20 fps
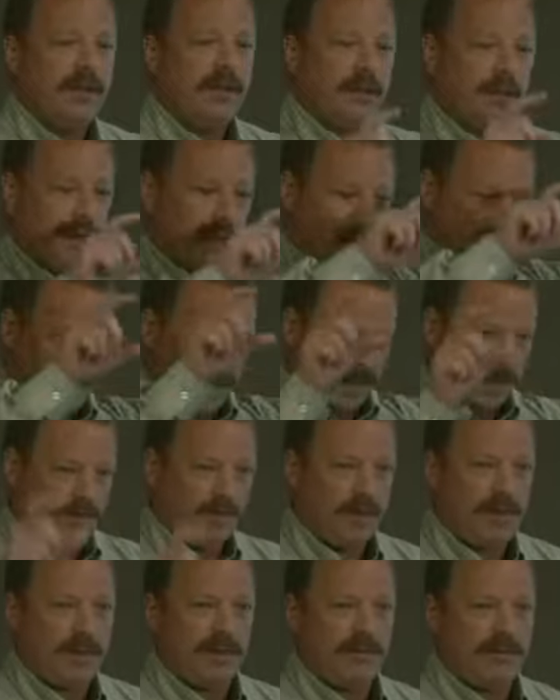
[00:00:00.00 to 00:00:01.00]
you need a title
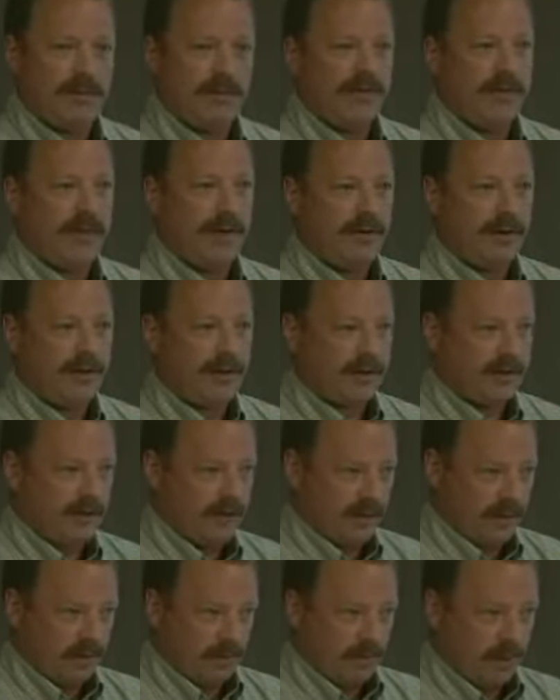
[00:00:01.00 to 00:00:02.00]
block around the area to
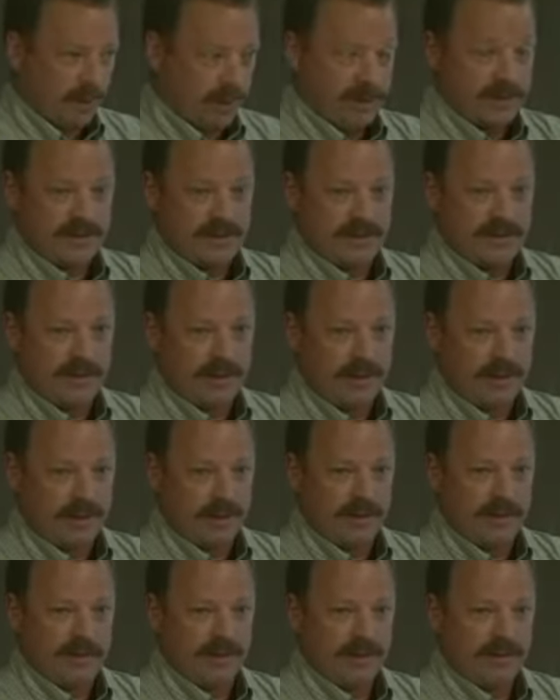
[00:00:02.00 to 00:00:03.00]
tell you what is this
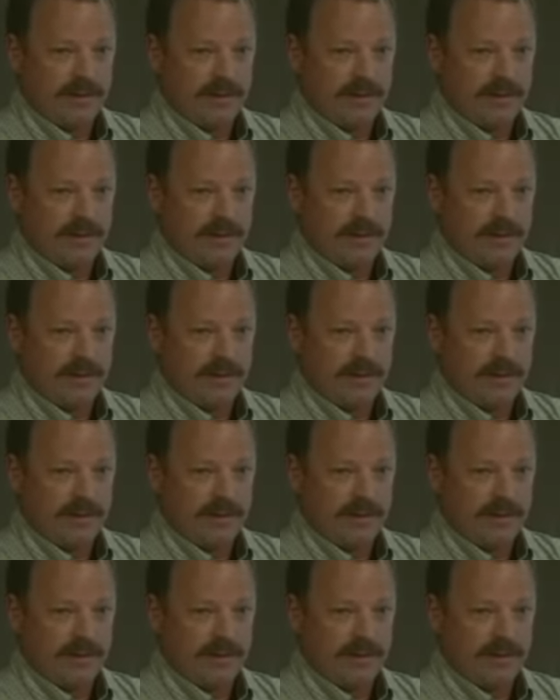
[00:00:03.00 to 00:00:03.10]
area,